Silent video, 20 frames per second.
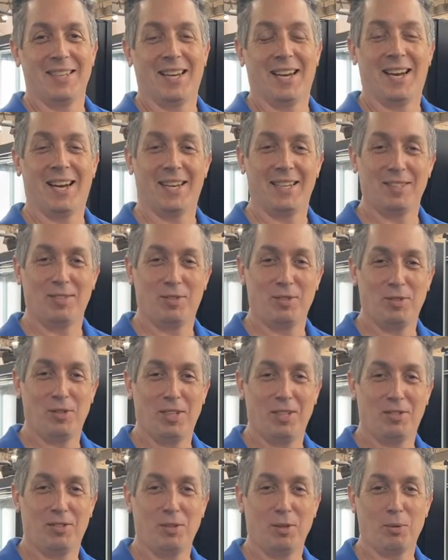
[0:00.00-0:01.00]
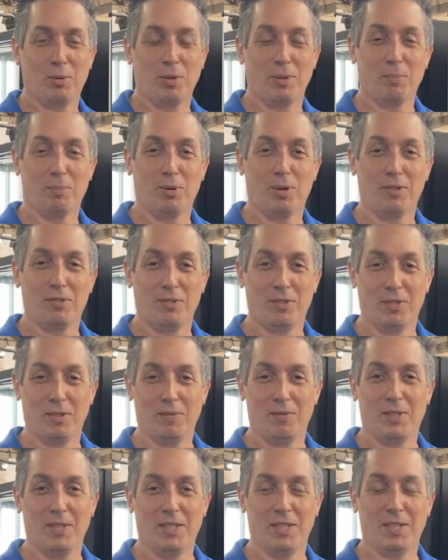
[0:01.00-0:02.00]
Hi, this is Jason Green, president
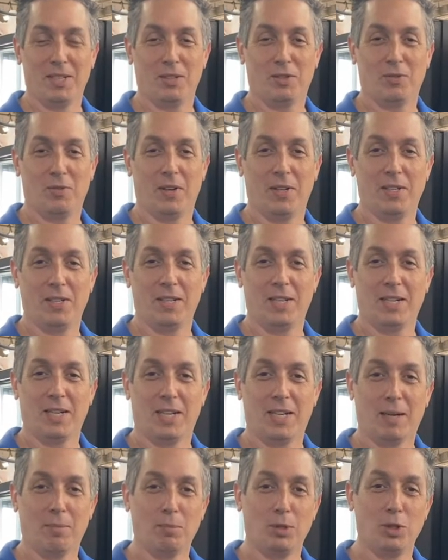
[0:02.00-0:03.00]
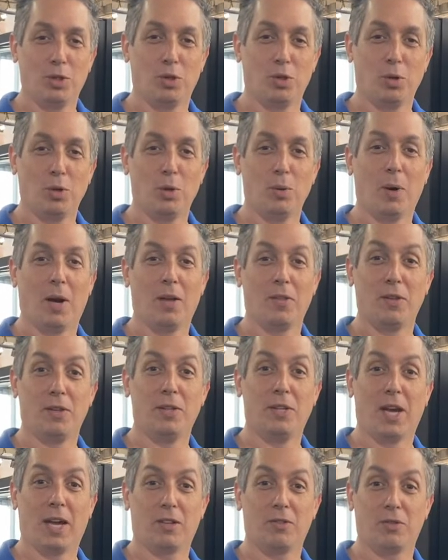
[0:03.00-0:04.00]
of D&S Vending, and I'm going to show you how the
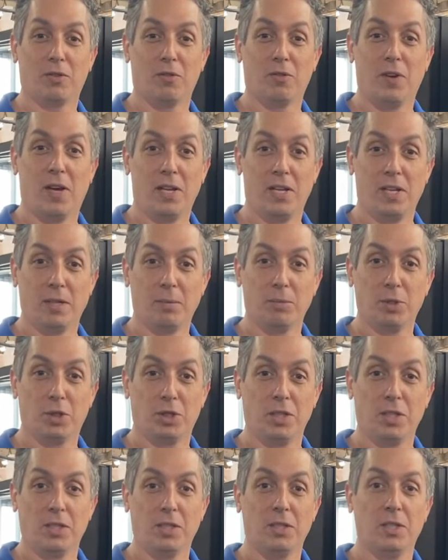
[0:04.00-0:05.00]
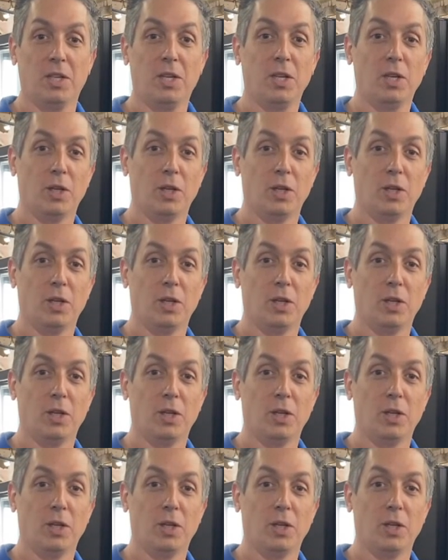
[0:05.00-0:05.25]
Dex a vending machine